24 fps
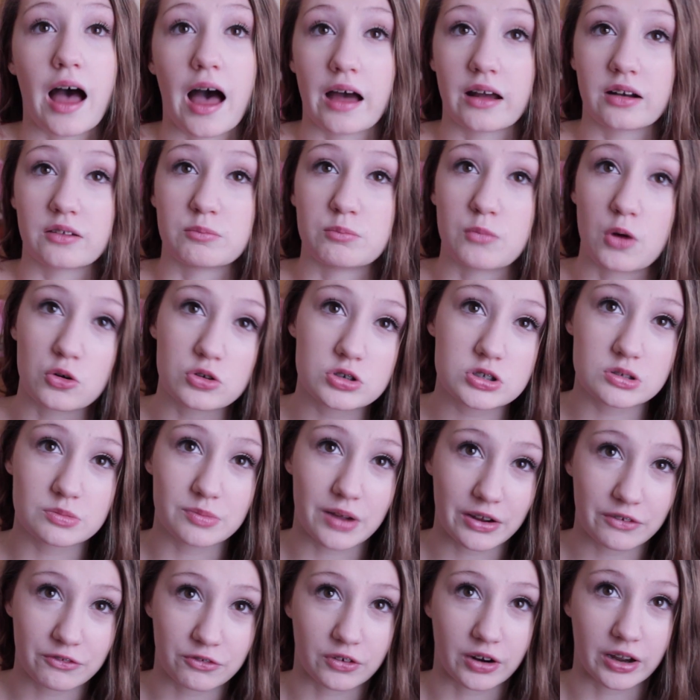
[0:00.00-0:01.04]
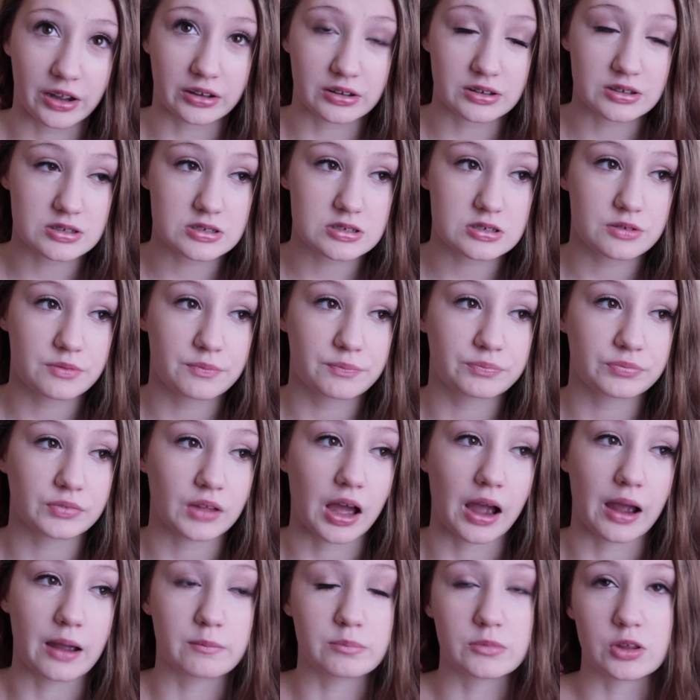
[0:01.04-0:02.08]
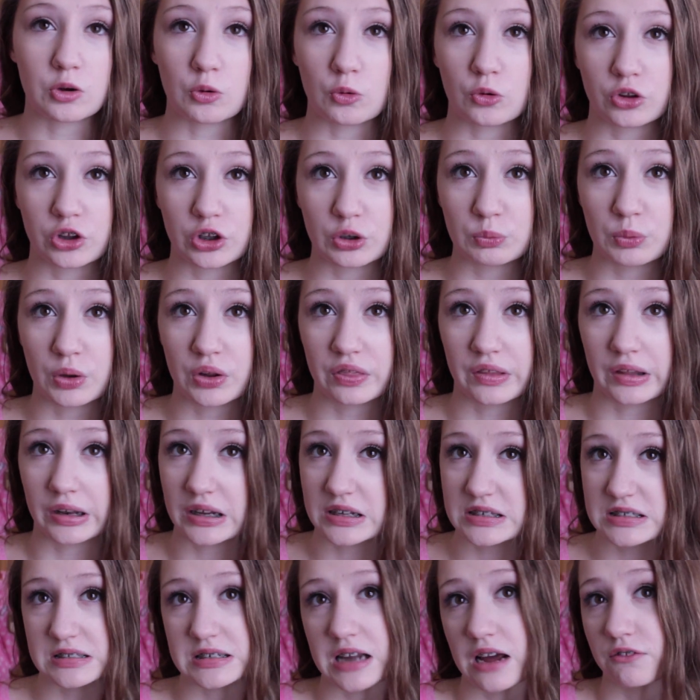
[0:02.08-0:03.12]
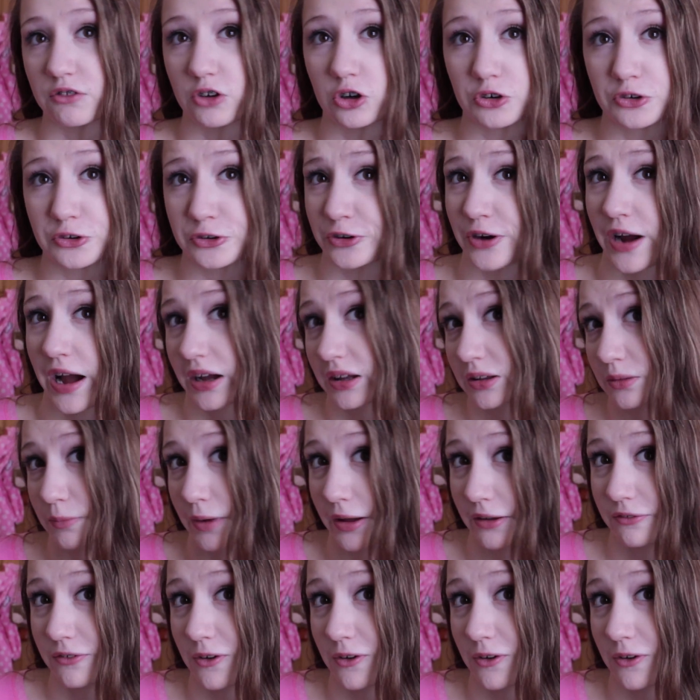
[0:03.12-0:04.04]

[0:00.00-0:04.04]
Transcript: Out of most of my friends, I'm the only one that has never cracked my